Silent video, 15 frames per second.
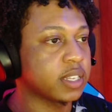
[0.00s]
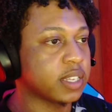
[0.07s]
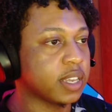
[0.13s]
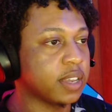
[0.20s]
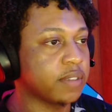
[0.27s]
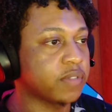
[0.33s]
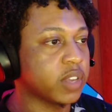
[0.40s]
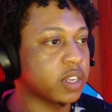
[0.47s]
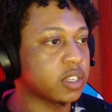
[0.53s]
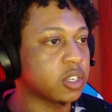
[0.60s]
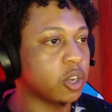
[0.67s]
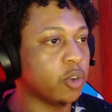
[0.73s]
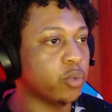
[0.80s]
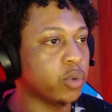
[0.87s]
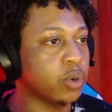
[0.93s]
if there's
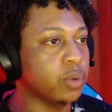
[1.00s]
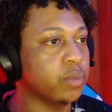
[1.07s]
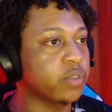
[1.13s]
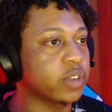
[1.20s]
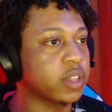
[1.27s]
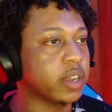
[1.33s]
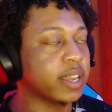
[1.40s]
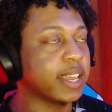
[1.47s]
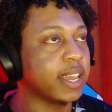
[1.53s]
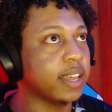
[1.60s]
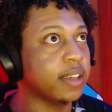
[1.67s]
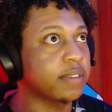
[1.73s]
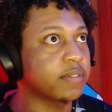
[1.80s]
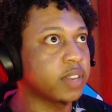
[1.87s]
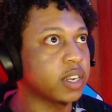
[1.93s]
no room for their
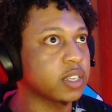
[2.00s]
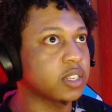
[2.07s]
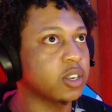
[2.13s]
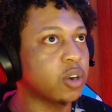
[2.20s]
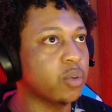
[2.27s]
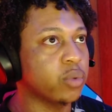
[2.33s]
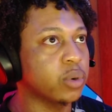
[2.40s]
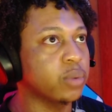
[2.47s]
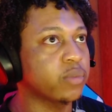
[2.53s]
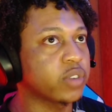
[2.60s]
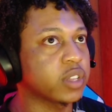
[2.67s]
gift, there's no room for their